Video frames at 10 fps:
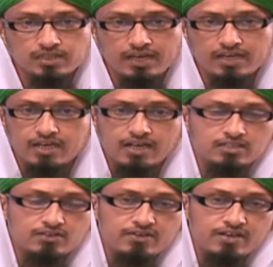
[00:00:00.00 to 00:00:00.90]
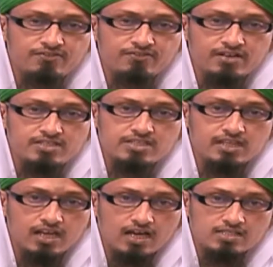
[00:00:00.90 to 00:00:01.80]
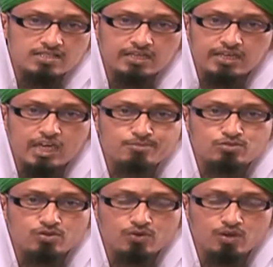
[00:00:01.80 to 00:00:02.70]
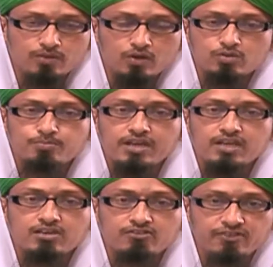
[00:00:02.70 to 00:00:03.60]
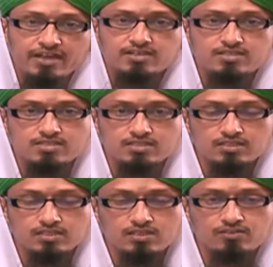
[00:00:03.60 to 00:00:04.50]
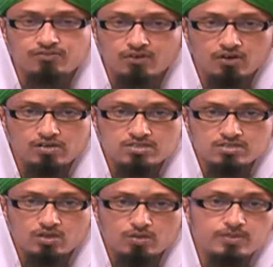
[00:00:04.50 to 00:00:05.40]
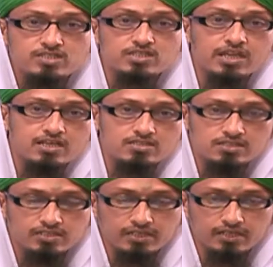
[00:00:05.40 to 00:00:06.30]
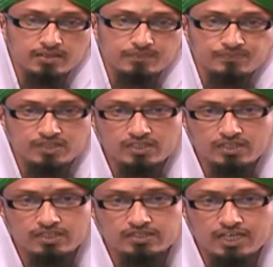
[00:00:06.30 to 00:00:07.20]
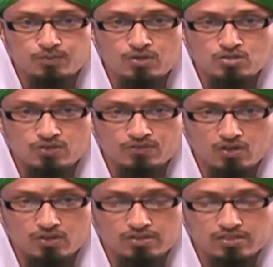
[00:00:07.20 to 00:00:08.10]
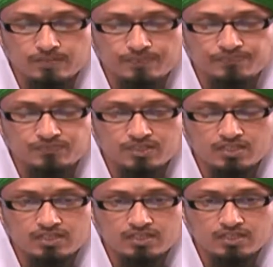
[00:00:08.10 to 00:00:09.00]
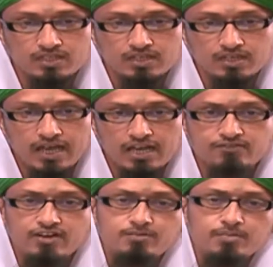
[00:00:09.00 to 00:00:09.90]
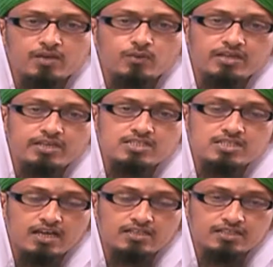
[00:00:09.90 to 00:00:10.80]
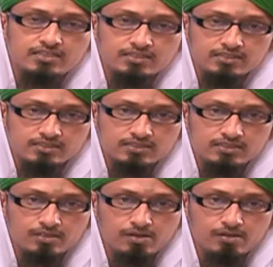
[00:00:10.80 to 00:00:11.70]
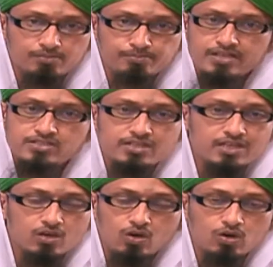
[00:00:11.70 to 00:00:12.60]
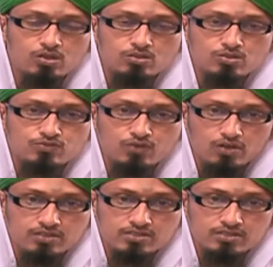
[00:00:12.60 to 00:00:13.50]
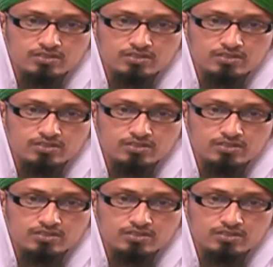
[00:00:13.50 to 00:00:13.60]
and at the very first glance he came to know about many defects, faults or mistakes in that piece of cloth. And one by one he started mentioning all those faults.